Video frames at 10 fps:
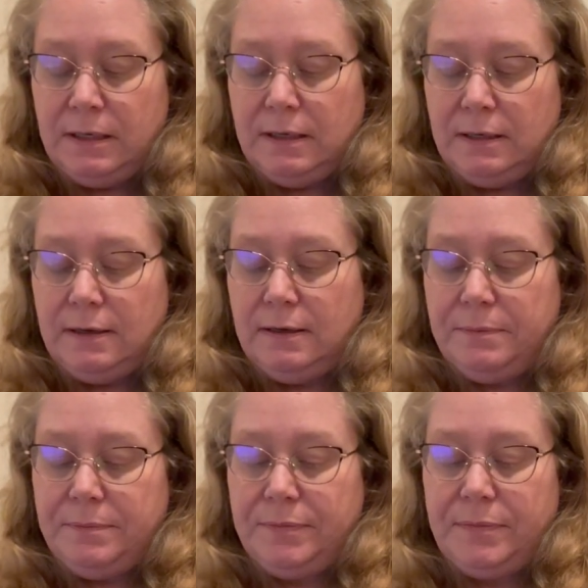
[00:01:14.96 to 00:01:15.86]

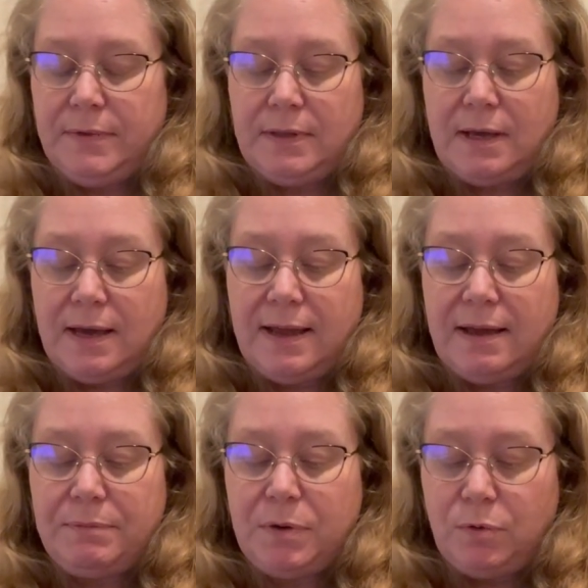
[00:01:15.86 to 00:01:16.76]
Um, I
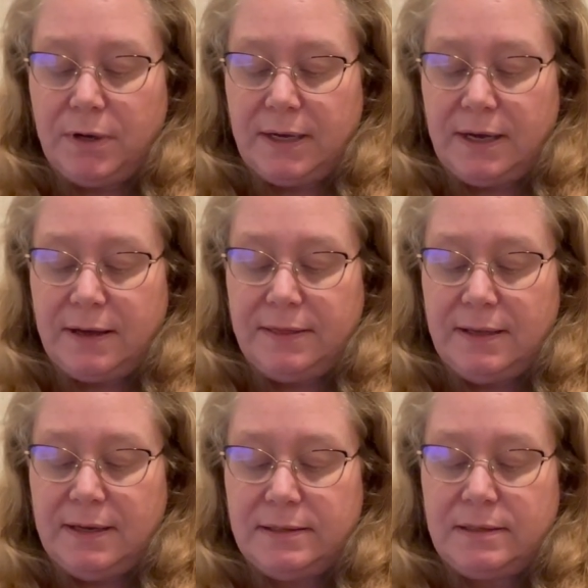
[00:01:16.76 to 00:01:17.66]
have been working on
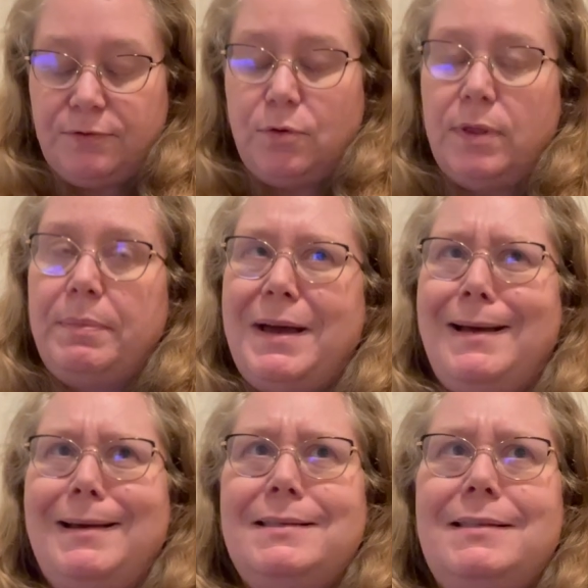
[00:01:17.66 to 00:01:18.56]
this for the
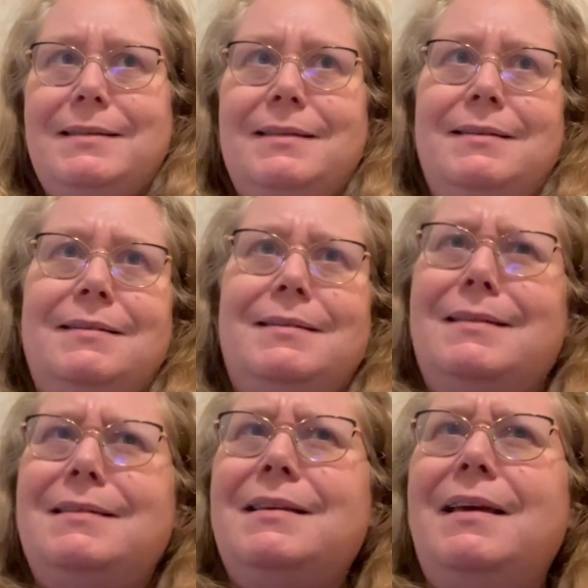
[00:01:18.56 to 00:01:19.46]
past,
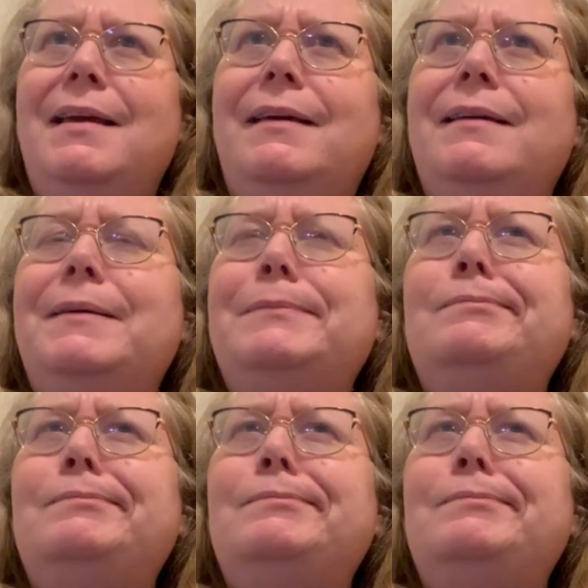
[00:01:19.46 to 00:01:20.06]
since like